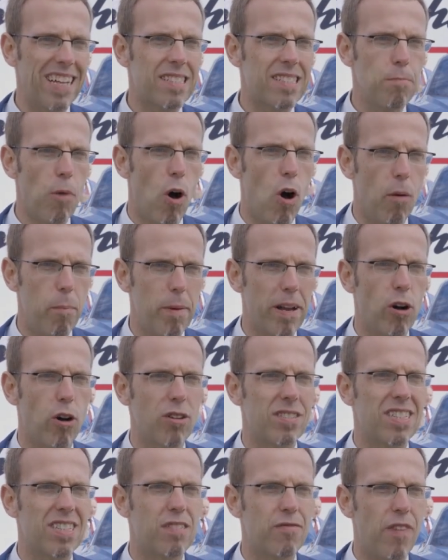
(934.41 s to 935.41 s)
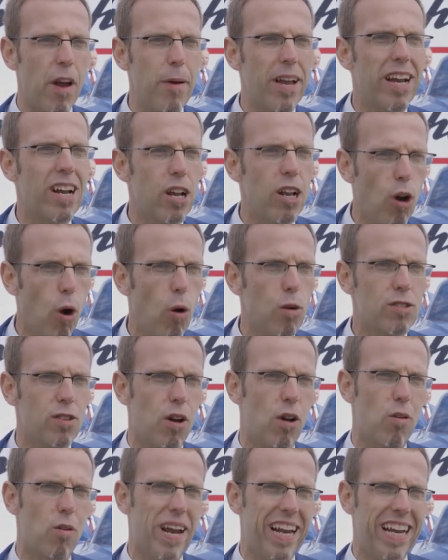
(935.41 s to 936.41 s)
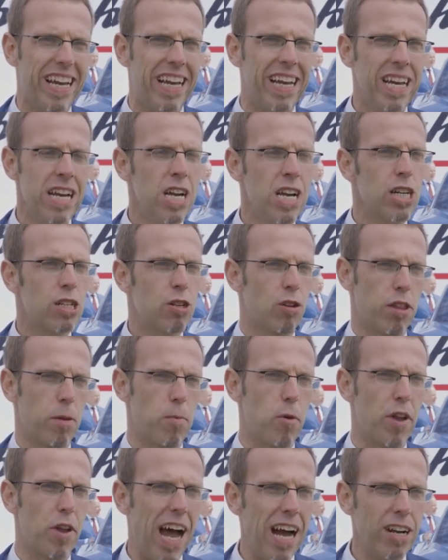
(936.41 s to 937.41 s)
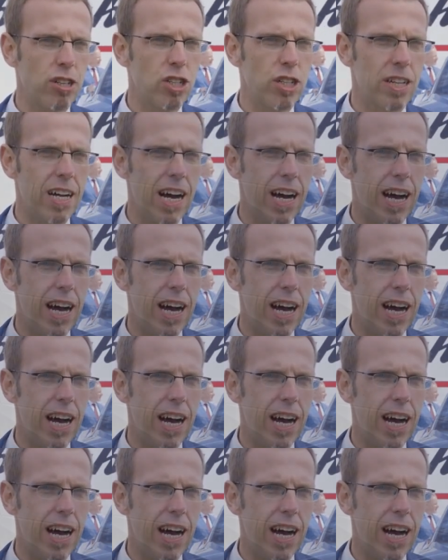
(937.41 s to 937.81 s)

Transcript: it's more because it's very close already to the production